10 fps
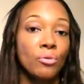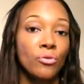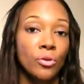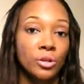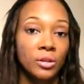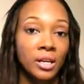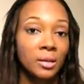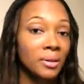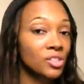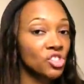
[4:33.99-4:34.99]
before you
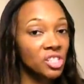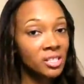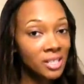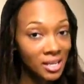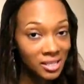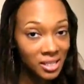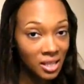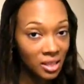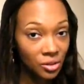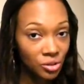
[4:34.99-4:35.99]
get it, because she's not
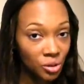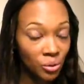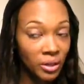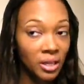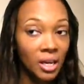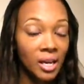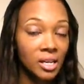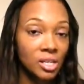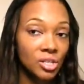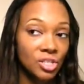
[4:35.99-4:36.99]
sitting there sewing it,
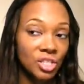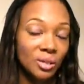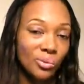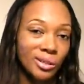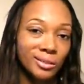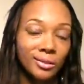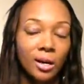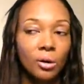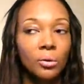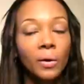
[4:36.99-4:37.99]
and she wouldn't
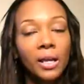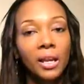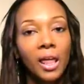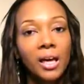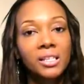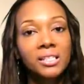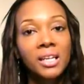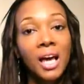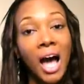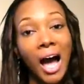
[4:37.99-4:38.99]
know unless
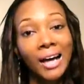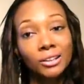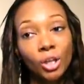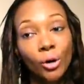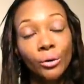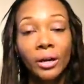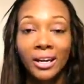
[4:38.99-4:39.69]
I told her.